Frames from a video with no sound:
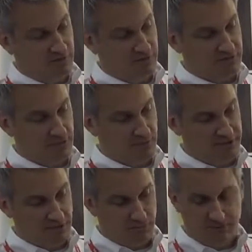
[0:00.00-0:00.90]
So for some
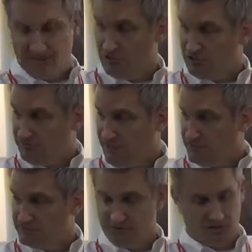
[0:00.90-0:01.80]
reason we see an arc
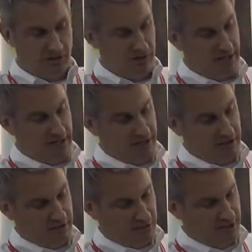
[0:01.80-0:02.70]
flash,
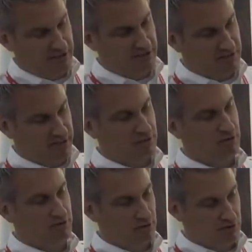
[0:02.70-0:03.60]
and it creates a
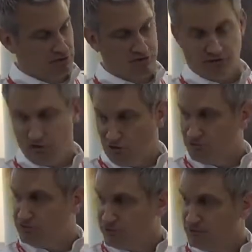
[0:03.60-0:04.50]
signal, it goes to the
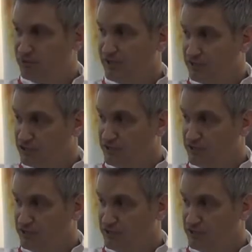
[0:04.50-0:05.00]
local circuit breaker to